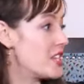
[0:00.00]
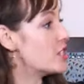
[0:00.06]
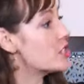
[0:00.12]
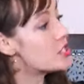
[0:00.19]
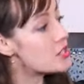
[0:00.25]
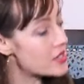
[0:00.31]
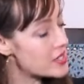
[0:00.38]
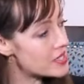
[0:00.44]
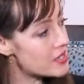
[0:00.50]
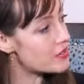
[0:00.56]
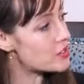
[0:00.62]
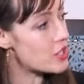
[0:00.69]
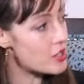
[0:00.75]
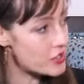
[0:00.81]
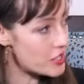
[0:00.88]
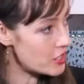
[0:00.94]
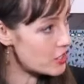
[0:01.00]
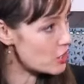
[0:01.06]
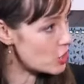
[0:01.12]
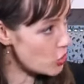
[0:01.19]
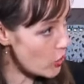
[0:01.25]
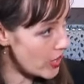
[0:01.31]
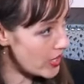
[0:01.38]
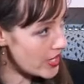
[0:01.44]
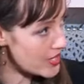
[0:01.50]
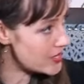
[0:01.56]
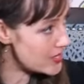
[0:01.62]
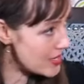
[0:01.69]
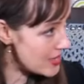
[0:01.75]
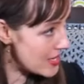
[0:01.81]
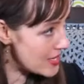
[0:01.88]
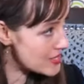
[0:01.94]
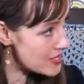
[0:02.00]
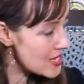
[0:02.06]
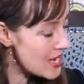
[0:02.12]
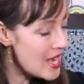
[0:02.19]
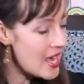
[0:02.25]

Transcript: industries have chosen to join us in this.